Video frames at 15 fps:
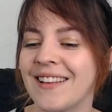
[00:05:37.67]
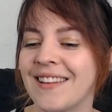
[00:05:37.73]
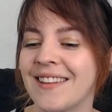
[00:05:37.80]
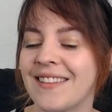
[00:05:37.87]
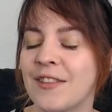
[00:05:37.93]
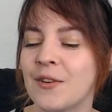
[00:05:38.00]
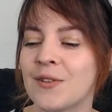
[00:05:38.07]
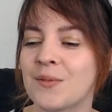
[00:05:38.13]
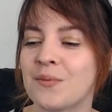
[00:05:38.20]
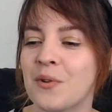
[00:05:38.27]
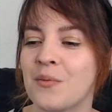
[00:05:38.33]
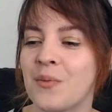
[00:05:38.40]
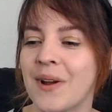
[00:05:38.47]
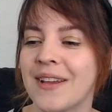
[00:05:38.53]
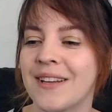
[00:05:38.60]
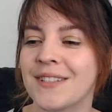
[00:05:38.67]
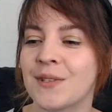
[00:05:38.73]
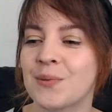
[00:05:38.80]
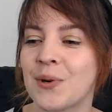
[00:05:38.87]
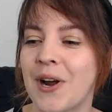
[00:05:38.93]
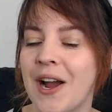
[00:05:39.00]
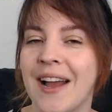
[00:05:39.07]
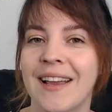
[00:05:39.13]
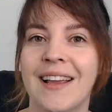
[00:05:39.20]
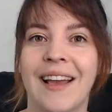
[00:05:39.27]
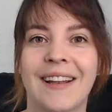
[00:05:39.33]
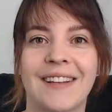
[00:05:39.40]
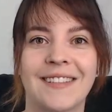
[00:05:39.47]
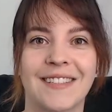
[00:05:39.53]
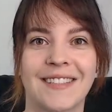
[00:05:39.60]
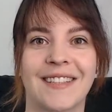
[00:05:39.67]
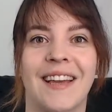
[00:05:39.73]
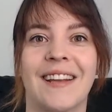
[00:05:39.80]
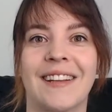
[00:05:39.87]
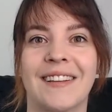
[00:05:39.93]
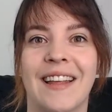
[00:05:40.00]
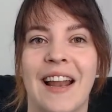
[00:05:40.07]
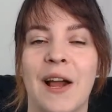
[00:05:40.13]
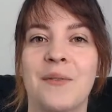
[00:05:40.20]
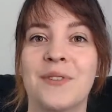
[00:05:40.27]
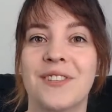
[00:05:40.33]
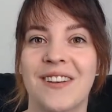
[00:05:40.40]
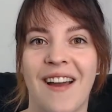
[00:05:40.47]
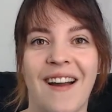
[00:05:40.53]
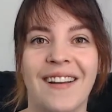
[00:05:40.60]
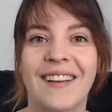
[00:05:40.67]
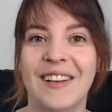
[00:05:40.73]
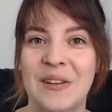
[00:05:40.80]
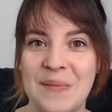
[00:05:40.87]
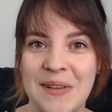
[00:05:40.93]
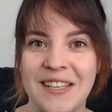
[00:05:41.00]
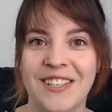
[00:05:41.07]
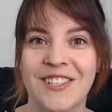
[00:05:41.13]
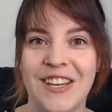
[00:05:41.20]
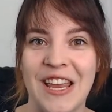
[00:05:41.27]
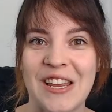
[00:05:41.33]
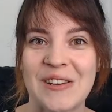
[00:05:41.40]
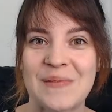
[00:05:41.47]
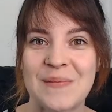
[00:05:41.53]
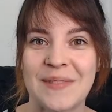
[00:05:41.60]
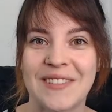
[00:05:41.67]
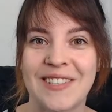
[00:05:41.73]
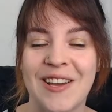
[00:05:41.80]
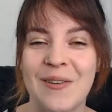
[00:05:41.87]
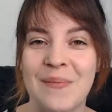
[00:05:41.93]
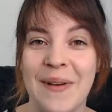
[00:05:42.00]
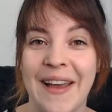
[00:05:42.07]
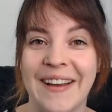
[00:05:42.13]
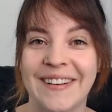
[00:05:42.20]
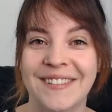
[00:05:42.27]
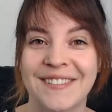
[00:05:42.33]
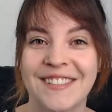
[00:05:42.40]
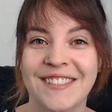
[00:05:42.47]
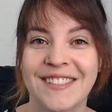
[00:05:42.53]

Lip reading: those were ways where I kind of decided that I was not going to be ashamed about